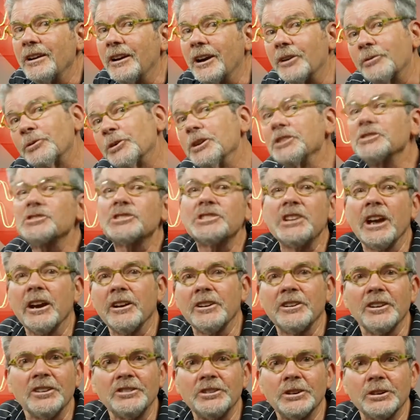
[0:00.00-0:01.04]
Our friends
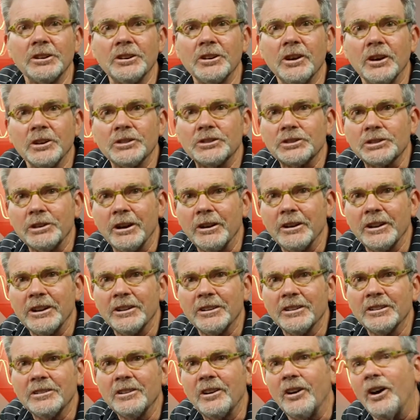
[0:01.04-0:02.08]
down under in
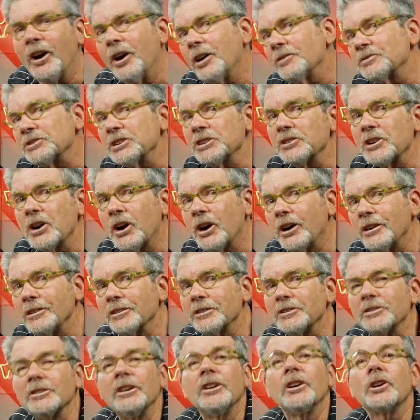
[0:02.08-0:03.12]
Australia often
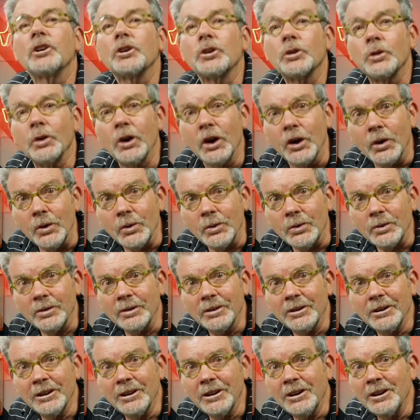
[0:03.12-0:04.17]
call it a crow,
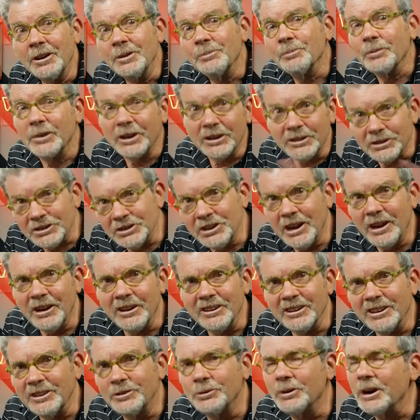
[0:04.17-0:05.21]
but it's
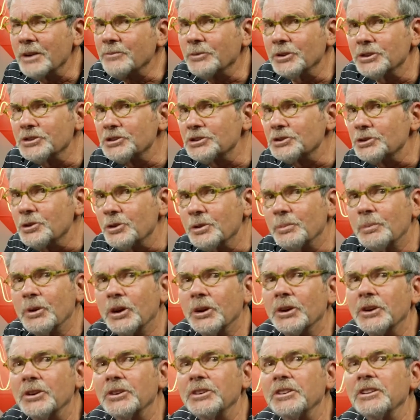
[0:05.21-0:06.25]
not in reference to the
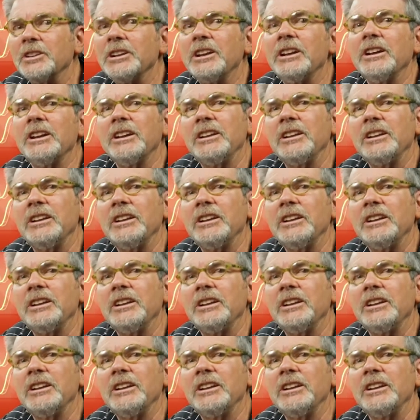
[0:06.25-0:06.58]
bird.